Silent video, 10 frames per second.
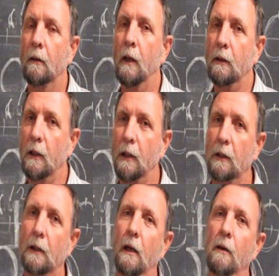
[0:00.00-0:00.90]
Now this
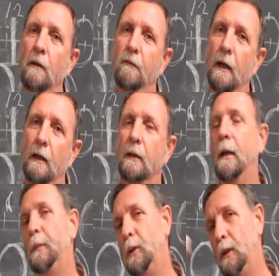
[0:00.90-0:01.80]
is only valid
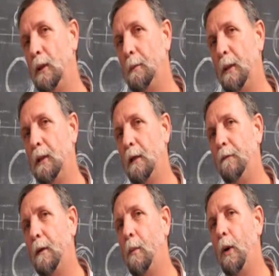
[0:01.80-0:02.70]
up to a
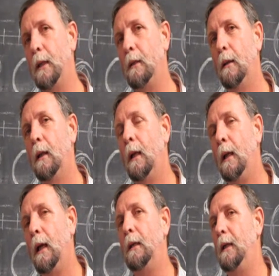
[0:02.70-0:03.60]
specific point,
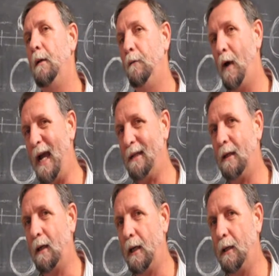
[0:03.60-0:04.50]
and then for
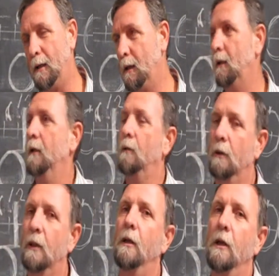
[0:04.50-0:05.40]
other reasons it
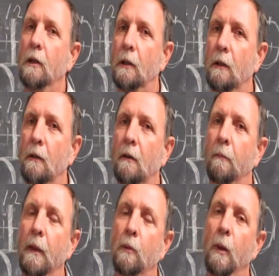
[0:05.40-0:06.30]
continues,
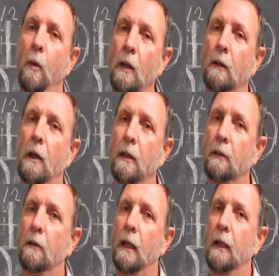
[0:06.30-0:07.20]
but we won't go
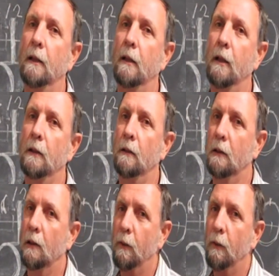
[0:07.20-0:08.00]
into the other reasons.